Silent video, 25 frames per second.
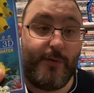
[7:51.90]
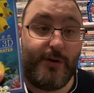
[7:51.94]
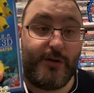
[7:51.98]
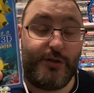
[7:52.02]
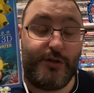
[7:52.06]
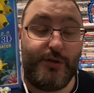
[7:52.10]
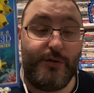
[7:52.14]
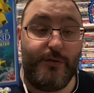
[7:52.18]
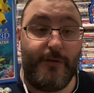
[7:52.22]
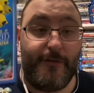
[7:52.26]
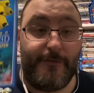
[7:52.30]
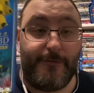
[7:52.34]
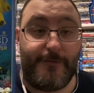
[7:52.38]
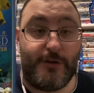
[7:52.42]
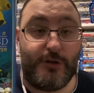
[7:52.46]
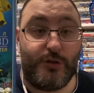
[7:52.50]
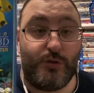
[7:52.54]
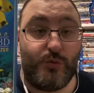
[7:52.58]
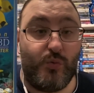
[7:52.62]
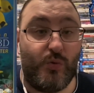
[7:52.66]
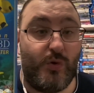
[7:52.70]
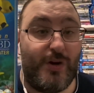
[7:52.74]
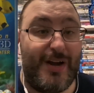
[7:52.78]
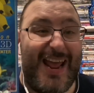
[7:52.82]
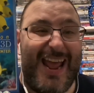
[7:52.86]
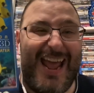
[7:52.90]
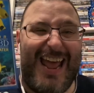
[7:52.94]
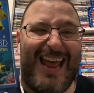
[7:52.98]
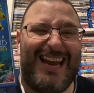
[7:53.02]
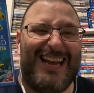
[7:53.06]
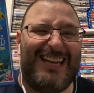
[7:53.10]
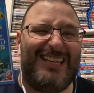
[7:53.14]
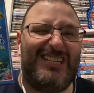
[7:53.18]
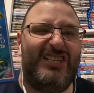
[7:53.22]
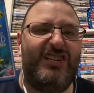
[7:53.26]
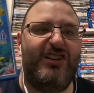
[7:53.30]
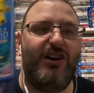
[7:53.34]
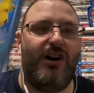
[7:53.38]
to, the first one, had a
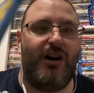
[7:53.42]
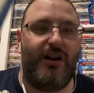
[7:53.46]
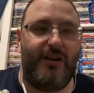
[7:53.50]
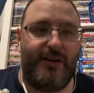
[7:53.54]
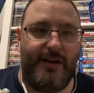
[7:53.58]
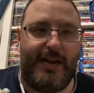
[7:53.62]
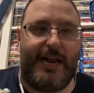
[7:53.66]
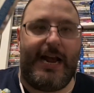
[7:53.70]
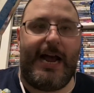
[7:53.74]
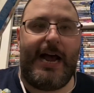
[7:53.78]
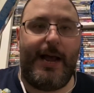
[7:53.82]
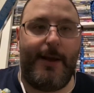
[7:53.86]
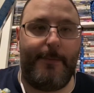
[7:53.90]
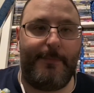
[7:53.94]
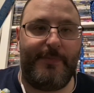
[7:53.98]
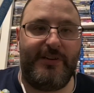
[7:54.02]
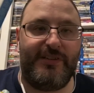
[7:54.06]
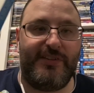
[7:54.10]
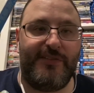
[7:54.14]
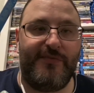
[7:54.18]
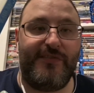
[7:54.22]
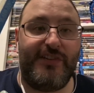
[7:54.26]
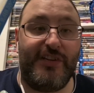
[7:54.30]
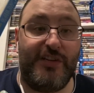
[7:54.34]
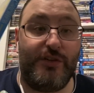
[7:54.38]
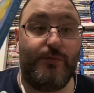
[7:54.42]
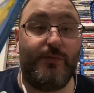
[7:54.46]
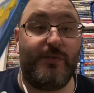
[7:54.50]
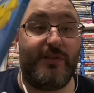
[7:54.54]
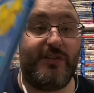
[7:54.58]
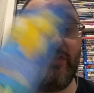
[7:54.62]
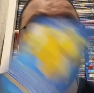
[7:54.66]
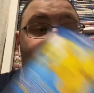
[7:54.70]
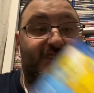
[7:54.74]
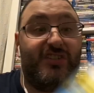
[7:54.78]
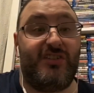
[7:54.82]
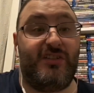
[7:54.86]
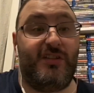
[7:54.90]
ton of copies of these with the
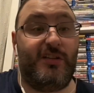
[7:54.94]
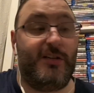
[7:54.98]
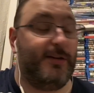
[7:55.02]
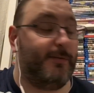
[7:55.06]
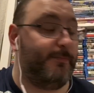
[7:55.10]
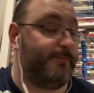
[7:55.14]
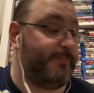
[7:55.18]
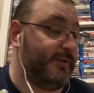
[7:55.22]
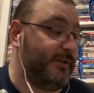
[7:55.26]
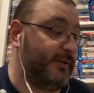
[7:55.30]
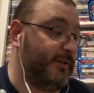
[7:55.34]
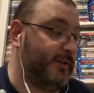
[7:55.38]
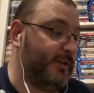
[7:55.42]
slip.